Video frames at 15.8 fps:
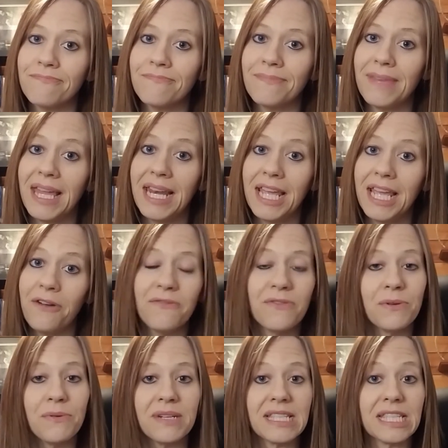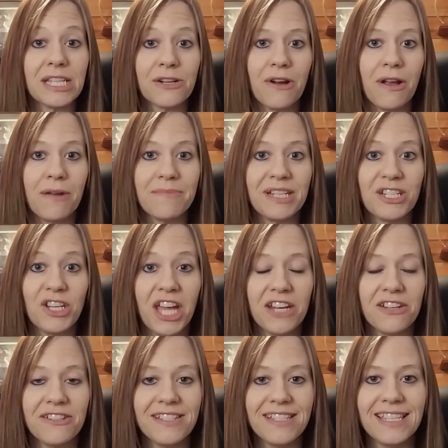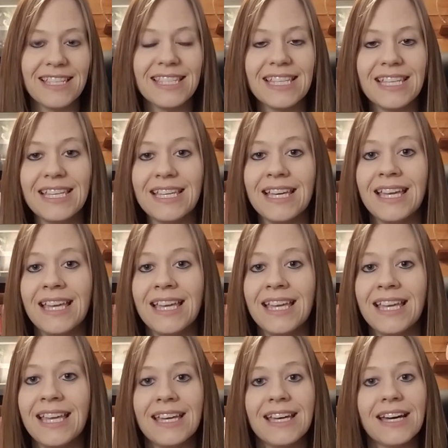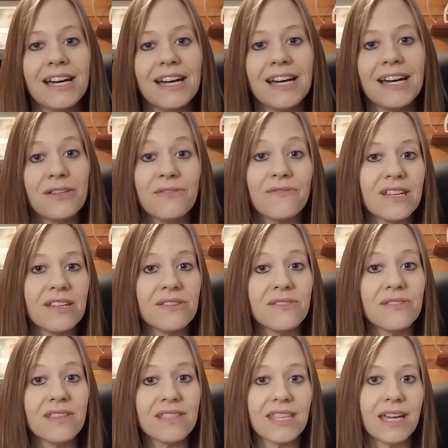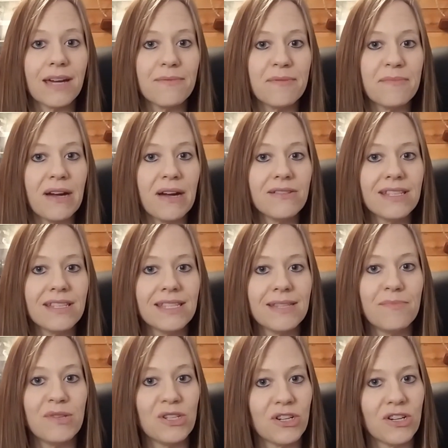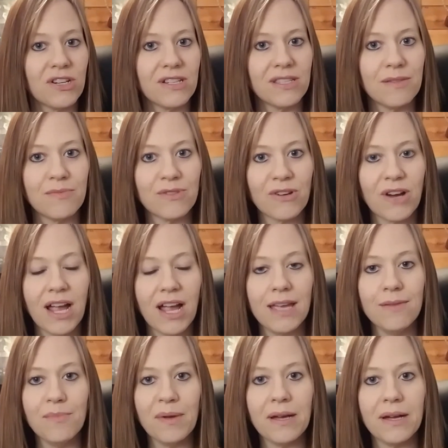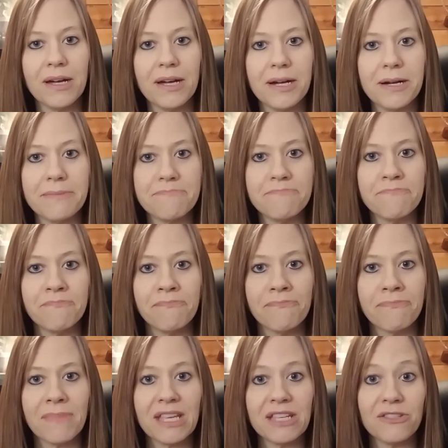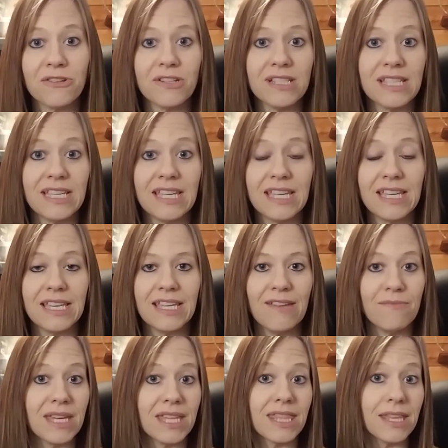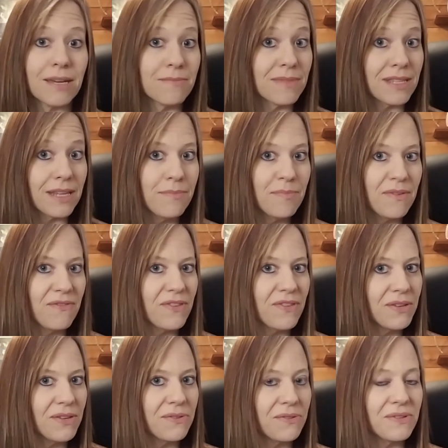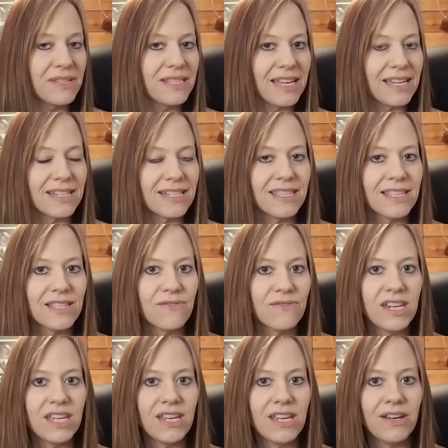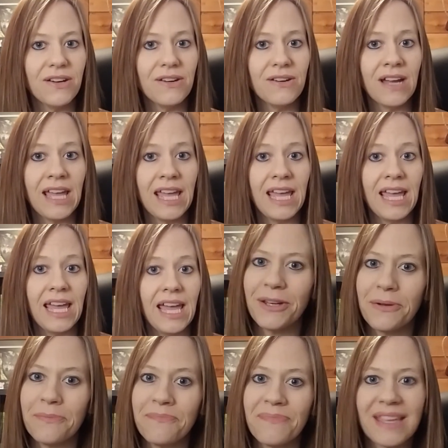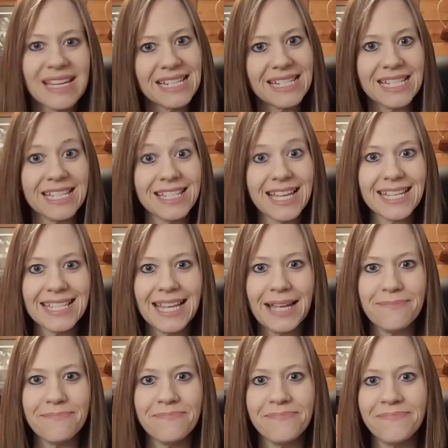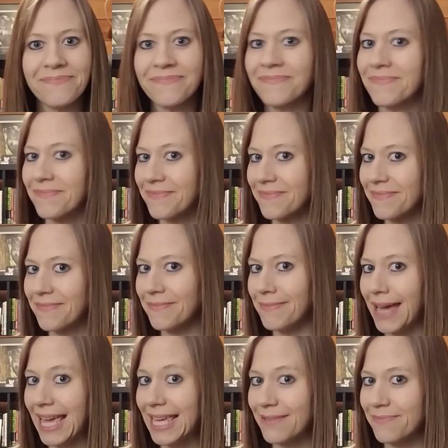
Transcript: anyhow, if you want to stick around my channel to see new videos as they come about, be sure to subscribe. Certainly give me a thumbs up if you liked this video. Until next time, bye!